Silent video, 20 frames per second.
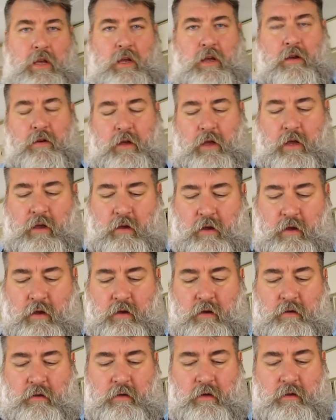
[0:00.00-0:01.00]
Okay,
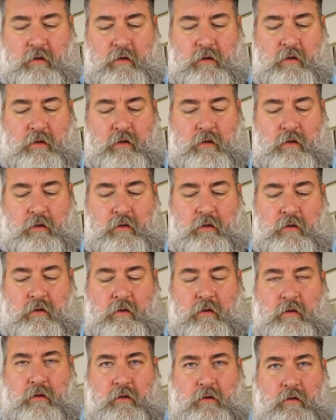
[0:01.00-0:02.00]
guys, can you see
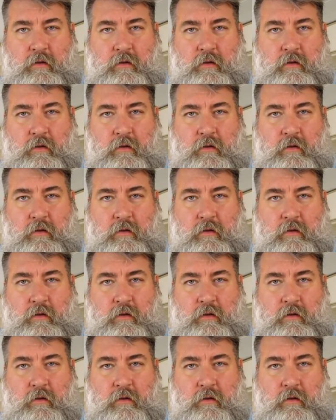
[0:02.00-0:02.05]
these?